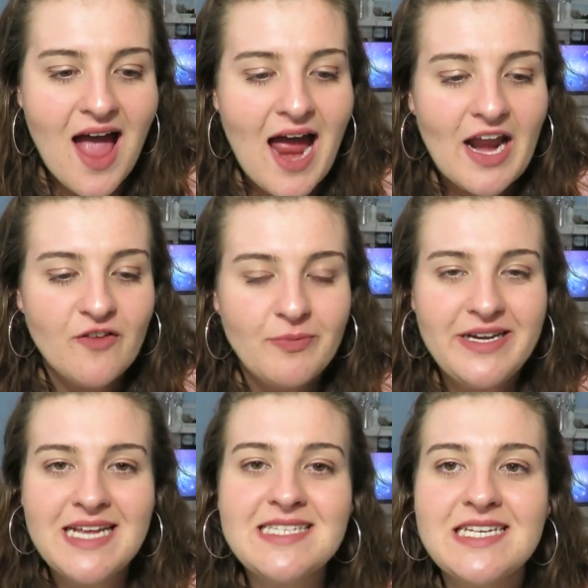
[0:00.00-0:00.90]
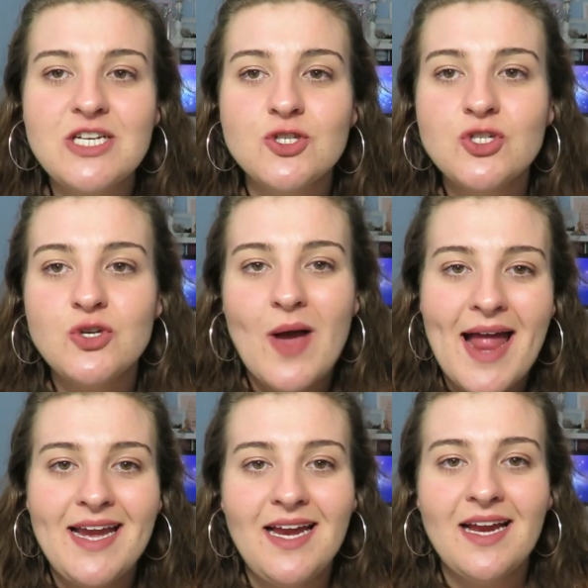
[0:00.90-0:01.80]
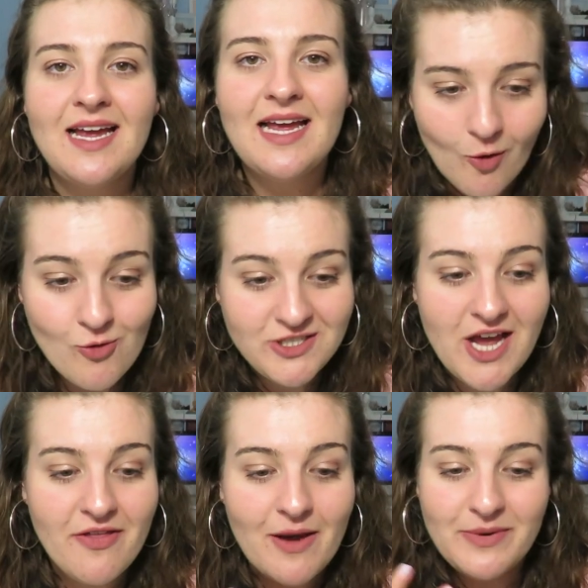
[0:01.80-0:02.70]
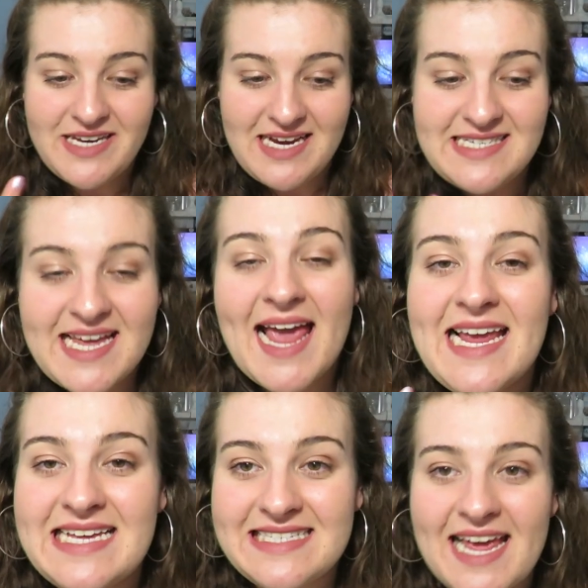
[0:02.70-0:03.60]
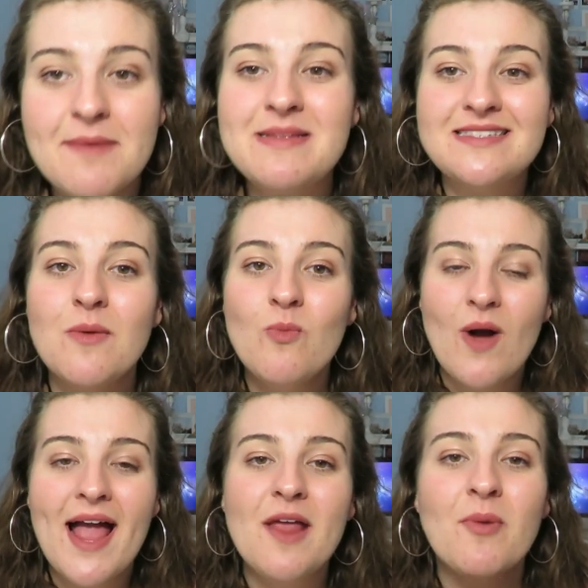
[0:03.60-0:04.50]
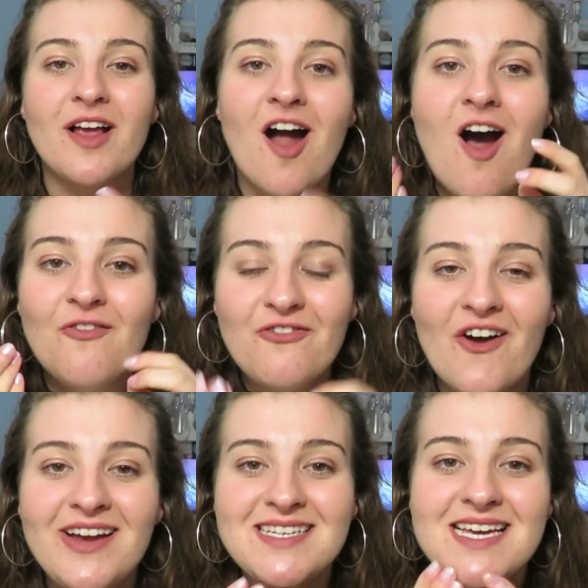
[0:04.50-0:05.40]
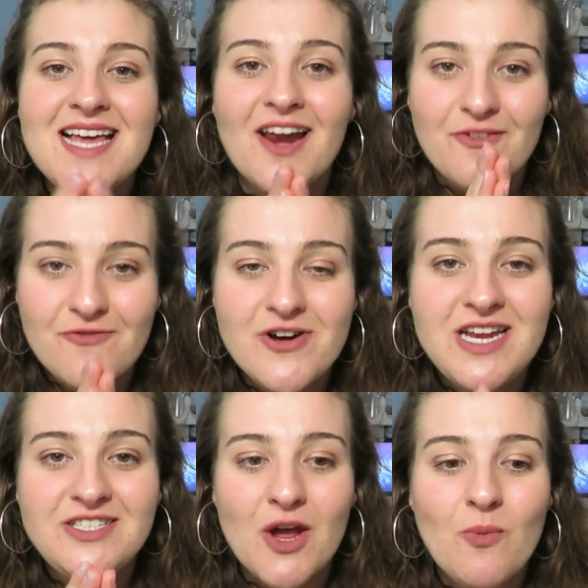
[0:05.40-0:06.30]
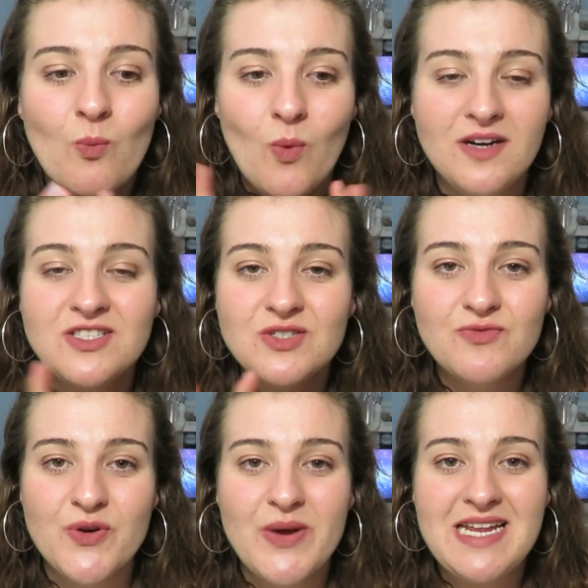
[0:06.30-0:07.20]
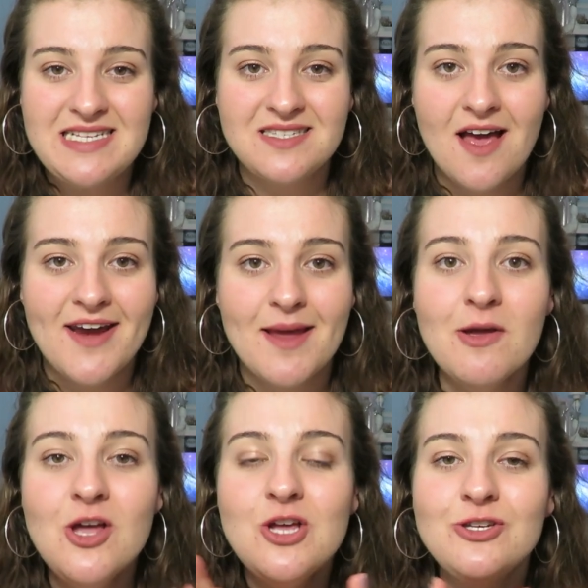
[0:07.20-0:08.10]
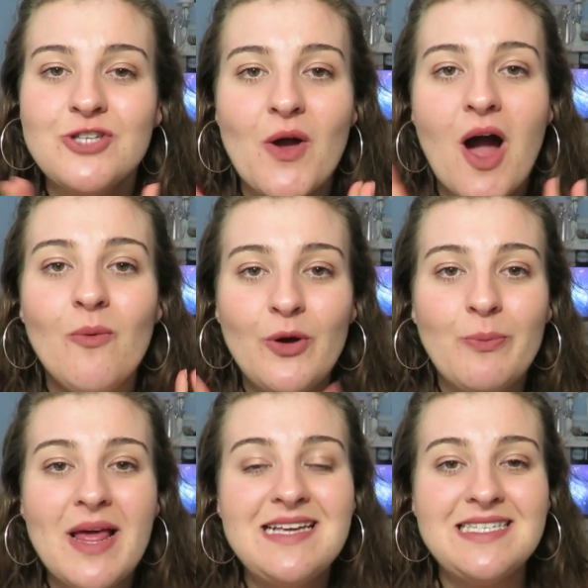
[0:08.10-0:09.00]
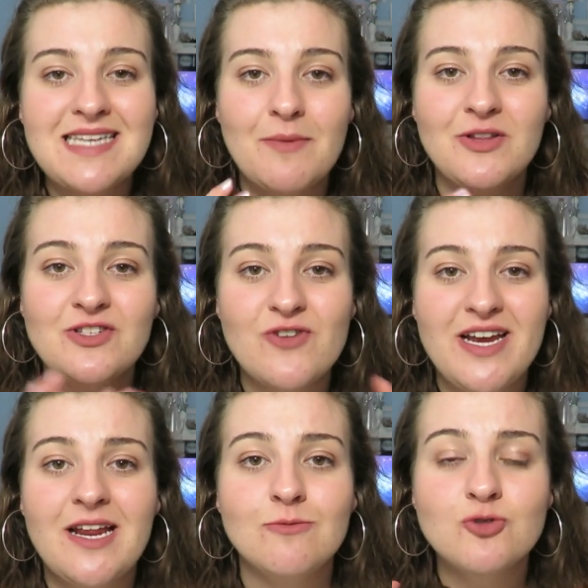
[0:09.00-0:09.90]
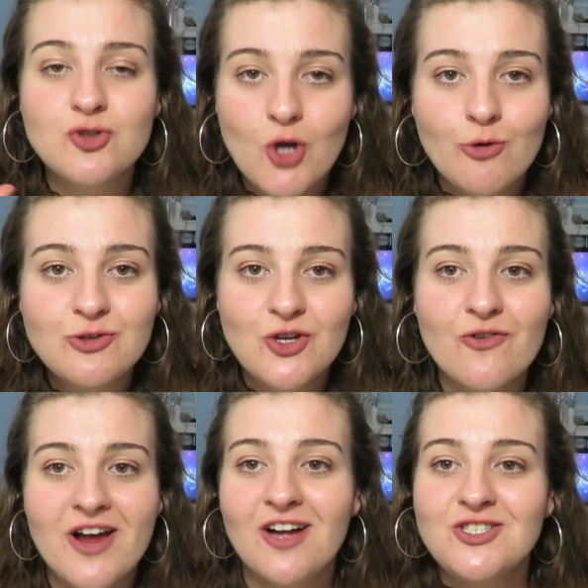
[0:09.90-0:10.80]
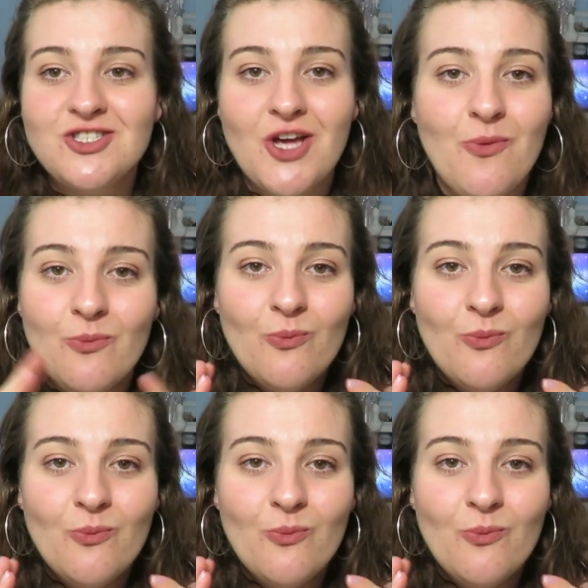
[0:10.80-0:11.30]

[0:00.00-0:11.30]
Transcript: and I've been listening to any audio that would indicate his name in some way, but I can't find it and I really don't want to ruin his surname, so I will place his name on the screen and I'm so sorry, I just don't